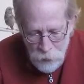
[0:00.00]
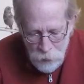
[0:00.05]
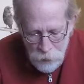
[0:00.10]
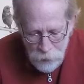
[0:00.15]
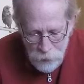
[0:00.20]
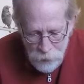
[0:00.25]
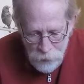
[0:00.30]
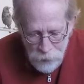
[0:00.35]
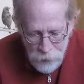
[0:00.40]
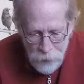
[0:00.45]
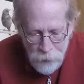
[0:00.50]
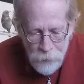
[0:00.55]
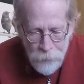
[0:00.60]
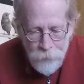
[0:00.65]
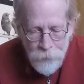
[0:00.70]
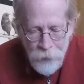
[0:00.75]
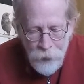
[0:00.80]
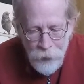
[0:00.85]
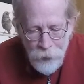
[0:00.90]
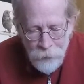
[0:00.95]

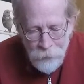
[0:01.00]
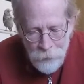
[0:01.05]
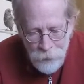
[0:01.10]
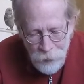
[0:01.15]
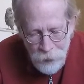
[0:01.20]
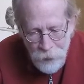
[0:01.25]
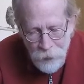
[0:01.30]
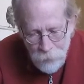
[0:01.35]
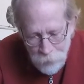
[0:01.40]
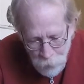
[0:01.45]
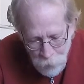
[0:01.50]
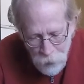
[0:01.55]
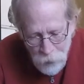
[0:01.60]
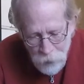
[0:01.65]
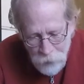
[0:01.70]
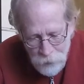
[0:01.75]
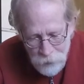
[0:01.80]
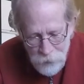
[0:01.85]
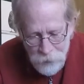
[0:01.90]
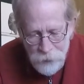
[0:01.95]
um, being a
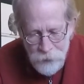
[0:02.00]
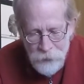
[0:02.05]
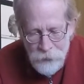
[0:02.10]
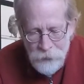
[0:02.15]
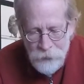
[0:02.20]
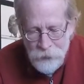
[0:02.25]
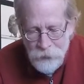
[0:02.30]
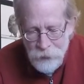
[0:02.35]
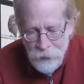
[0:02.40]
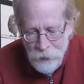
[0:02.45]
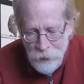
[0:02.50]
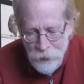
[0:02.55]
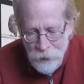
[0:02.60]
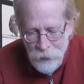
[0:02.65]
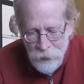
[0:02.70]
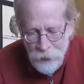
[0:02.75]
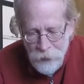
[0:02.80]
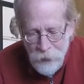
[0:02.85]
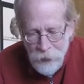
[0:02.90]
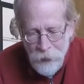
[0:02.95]
Bardonist,
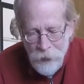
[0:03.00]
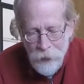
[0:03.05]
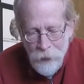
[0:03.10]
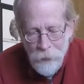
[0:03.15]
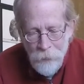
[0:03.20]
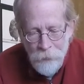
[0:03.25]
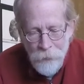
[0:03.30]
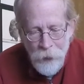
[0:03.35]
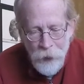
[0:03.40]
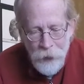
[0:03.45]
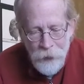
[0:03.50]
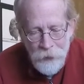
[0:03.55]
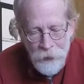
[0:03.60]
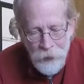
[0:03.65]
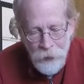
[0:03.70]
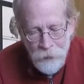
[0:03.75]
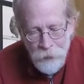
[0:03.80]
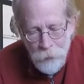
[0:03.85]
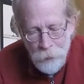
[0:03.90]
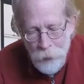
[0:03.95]
um, I
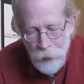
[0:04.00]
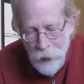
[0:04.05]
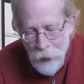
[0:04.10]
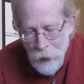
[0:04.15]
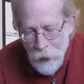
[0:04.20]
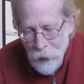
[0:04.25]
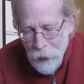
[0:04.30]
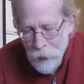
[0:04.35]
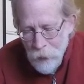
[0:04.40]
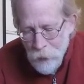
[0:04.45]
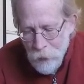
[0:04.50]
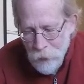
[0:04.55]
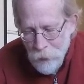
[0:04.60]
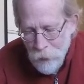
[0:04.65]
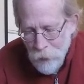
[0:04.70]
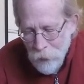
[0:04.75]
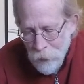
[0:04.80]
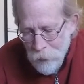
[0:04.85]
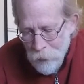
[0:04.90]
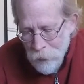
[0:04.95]
think of a, bla-
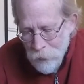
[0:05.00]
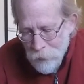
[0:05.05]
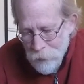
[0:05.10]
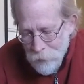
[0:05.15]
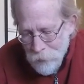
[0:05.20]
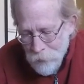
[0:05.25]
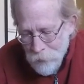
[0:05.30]
uh, uh,